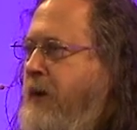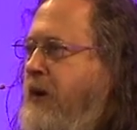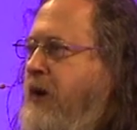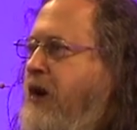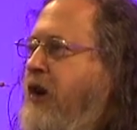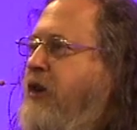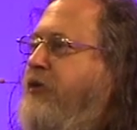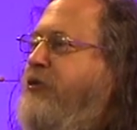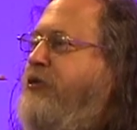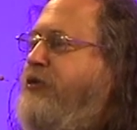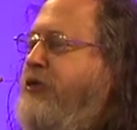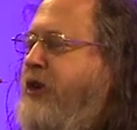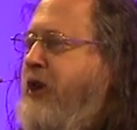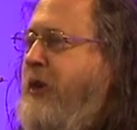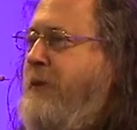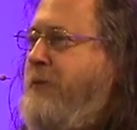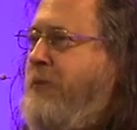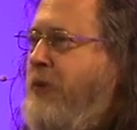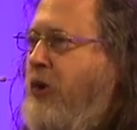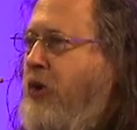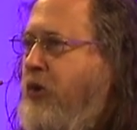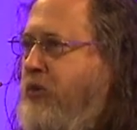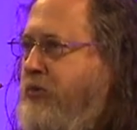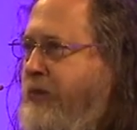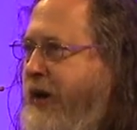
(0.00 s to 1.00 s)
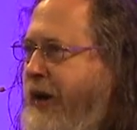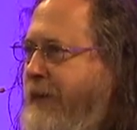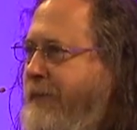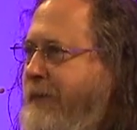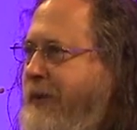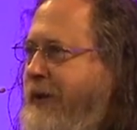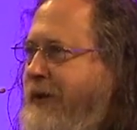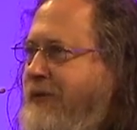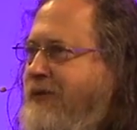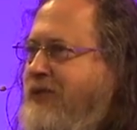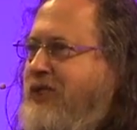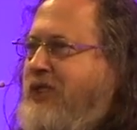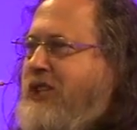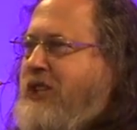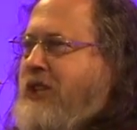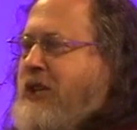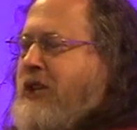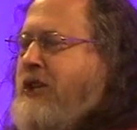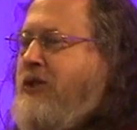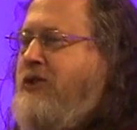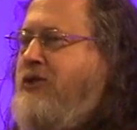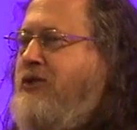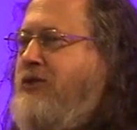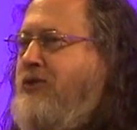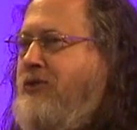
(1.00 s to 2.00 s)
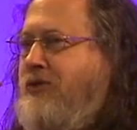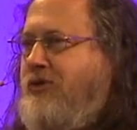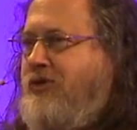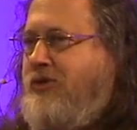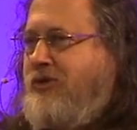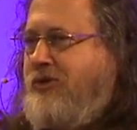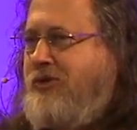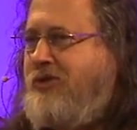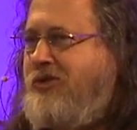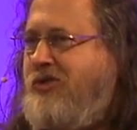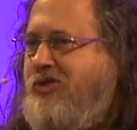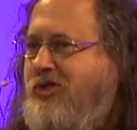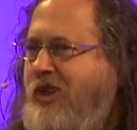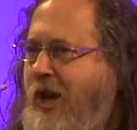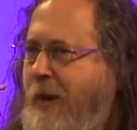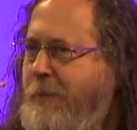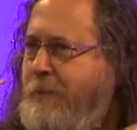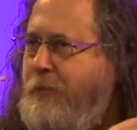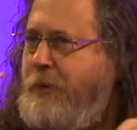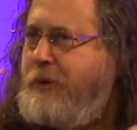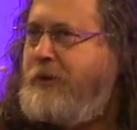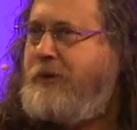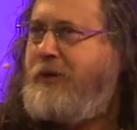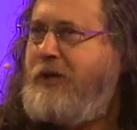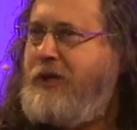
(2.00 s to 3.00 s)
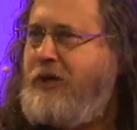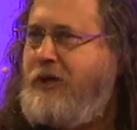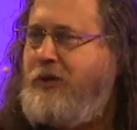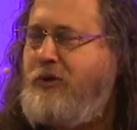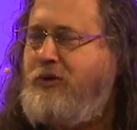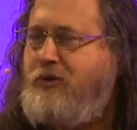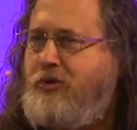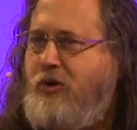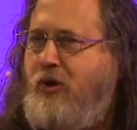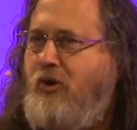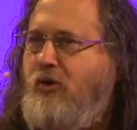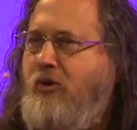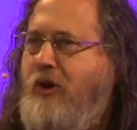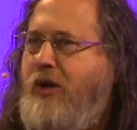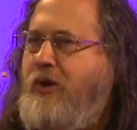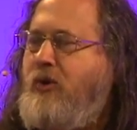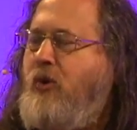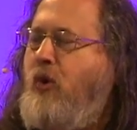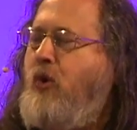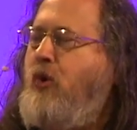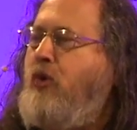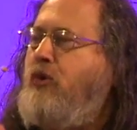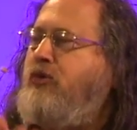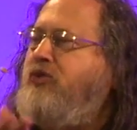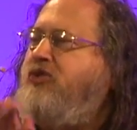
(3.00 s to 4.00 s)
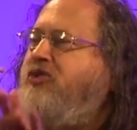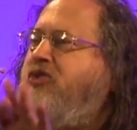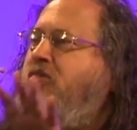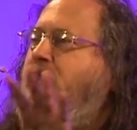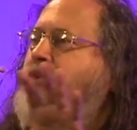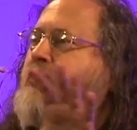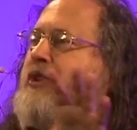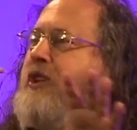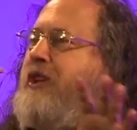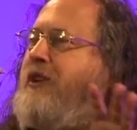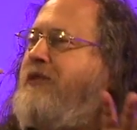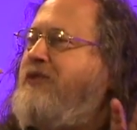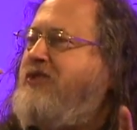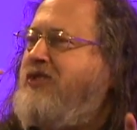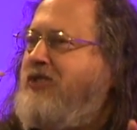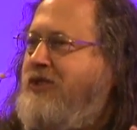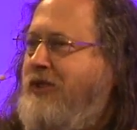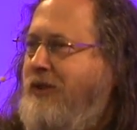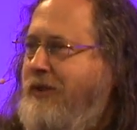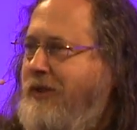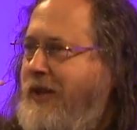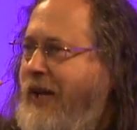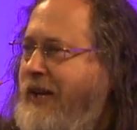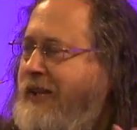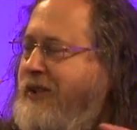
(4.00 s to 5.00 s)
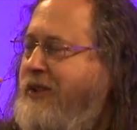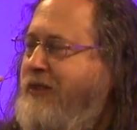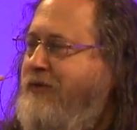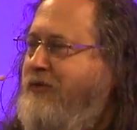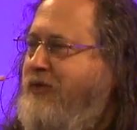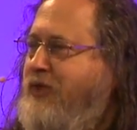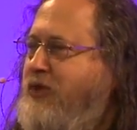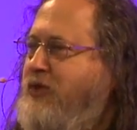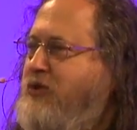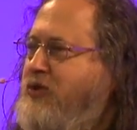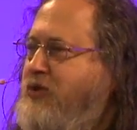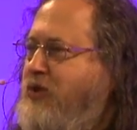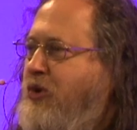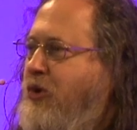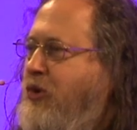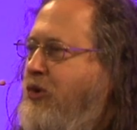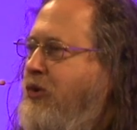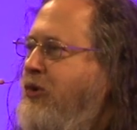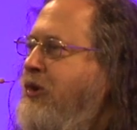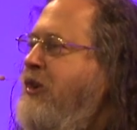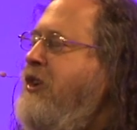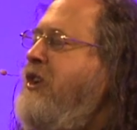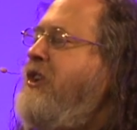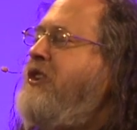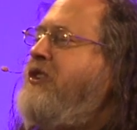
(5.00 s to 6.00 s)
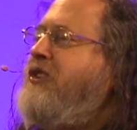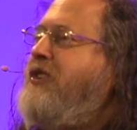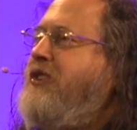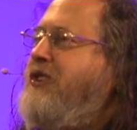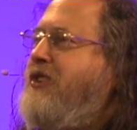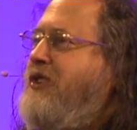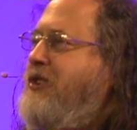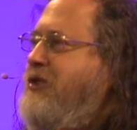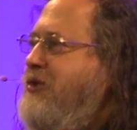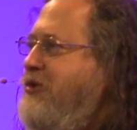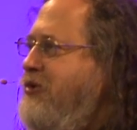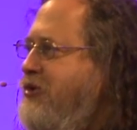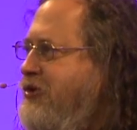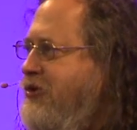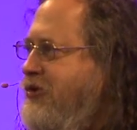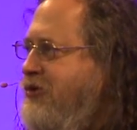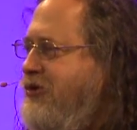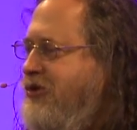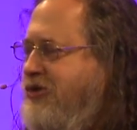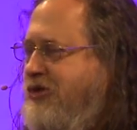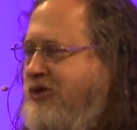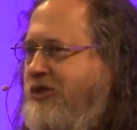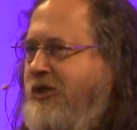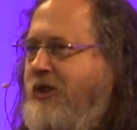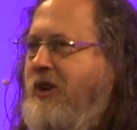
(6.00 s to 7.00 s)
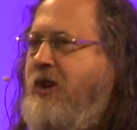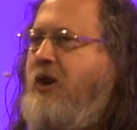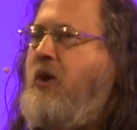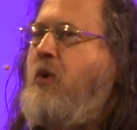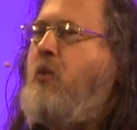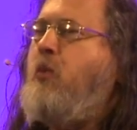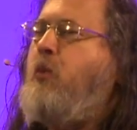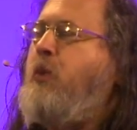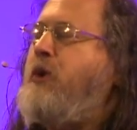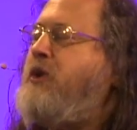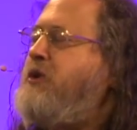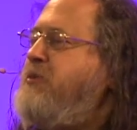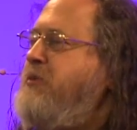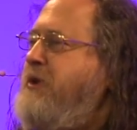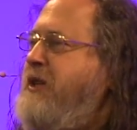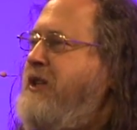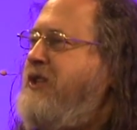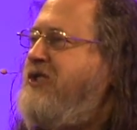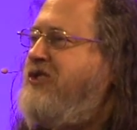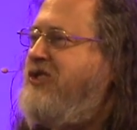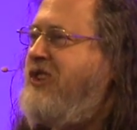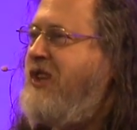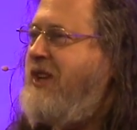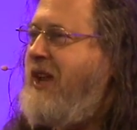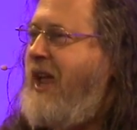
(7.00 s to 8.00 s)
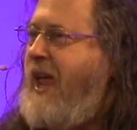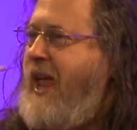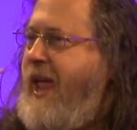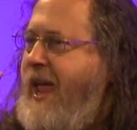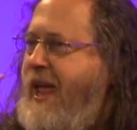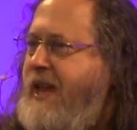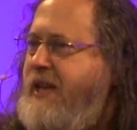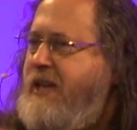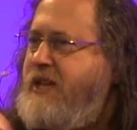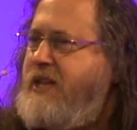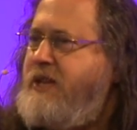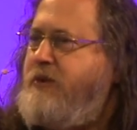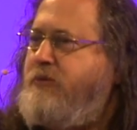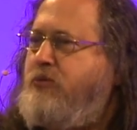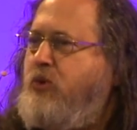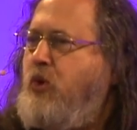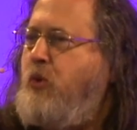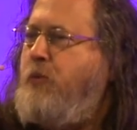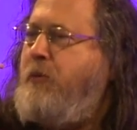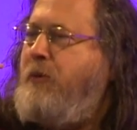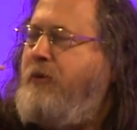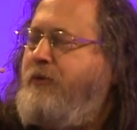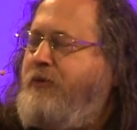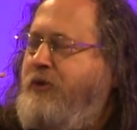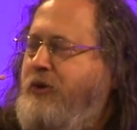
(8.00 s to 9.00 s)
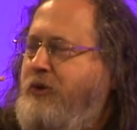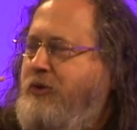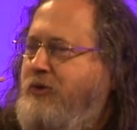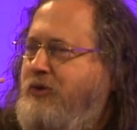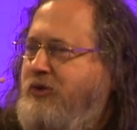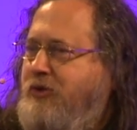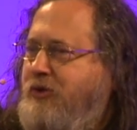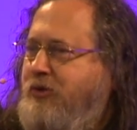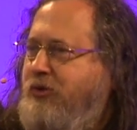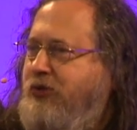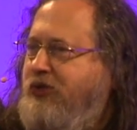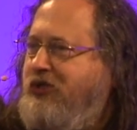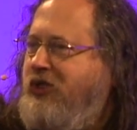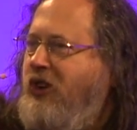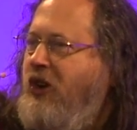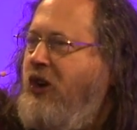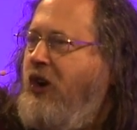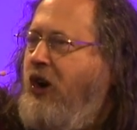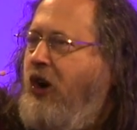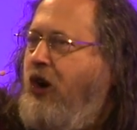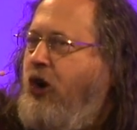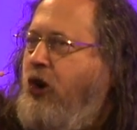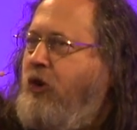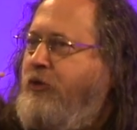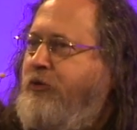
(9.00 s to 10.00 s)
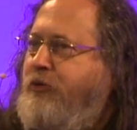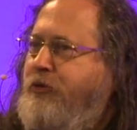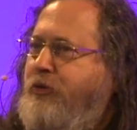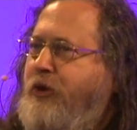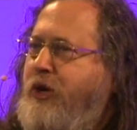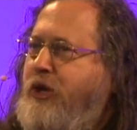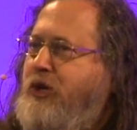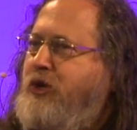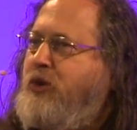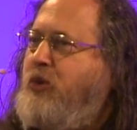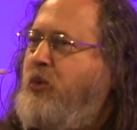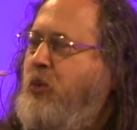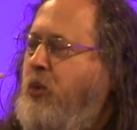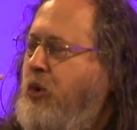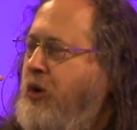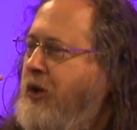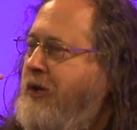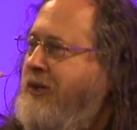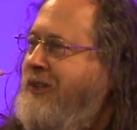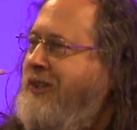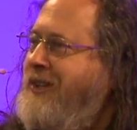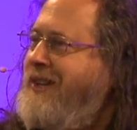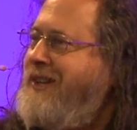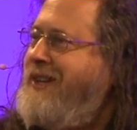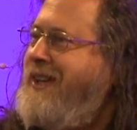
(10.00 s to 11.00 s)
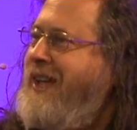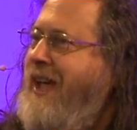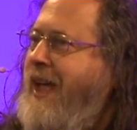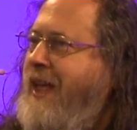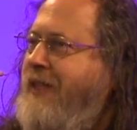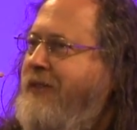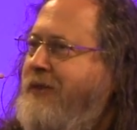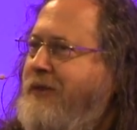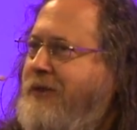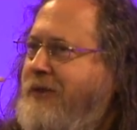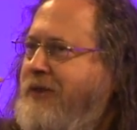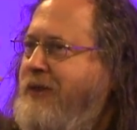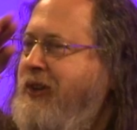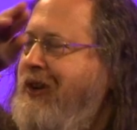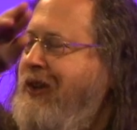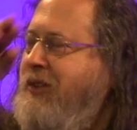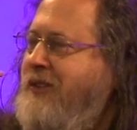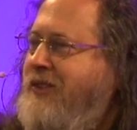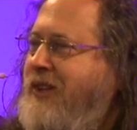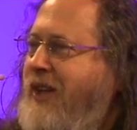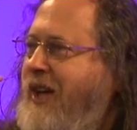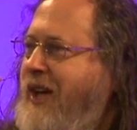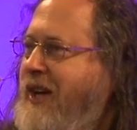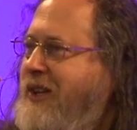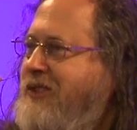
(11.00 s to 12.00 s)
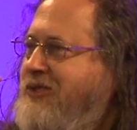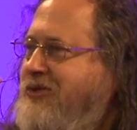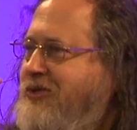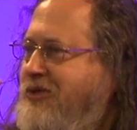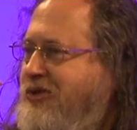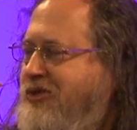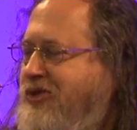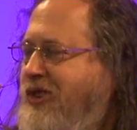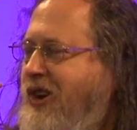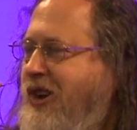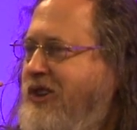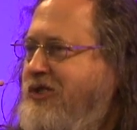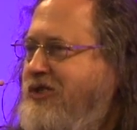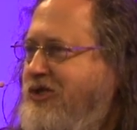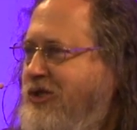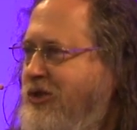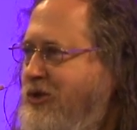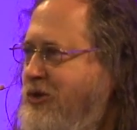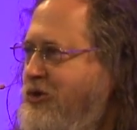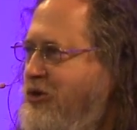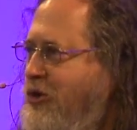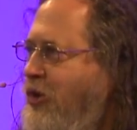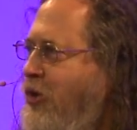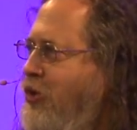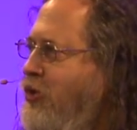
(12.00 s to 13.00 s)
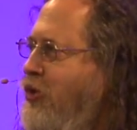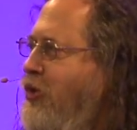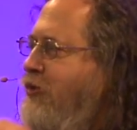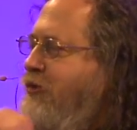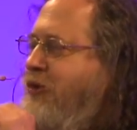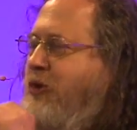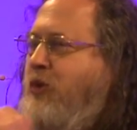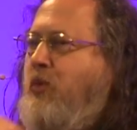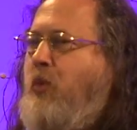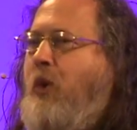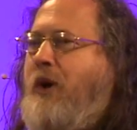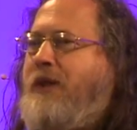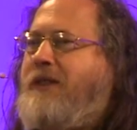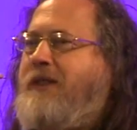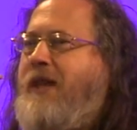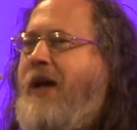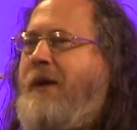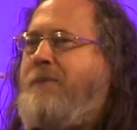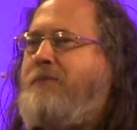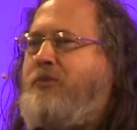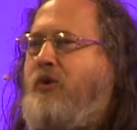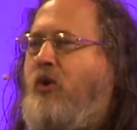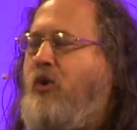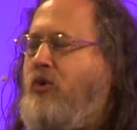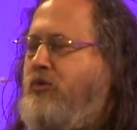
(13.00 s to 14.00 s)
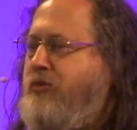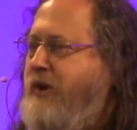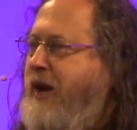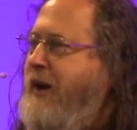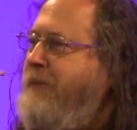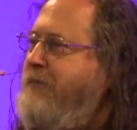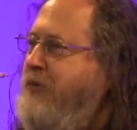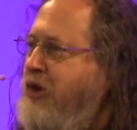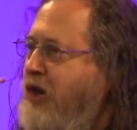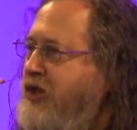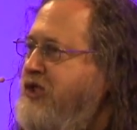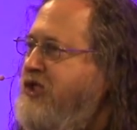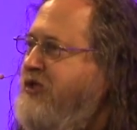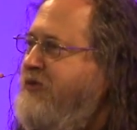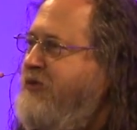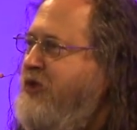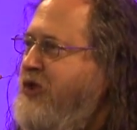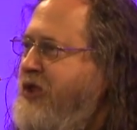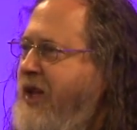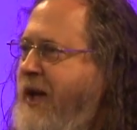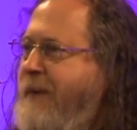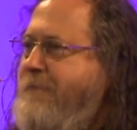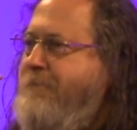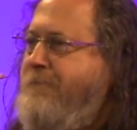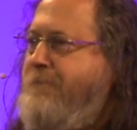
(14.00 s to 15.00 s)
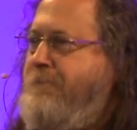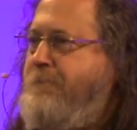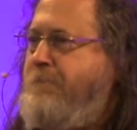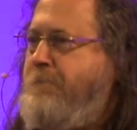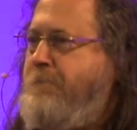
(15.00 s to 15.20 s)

A free program gives each user separately control and also gives collective control to the users, which means that any group of users are free to work together to exercise control over what that program does for them.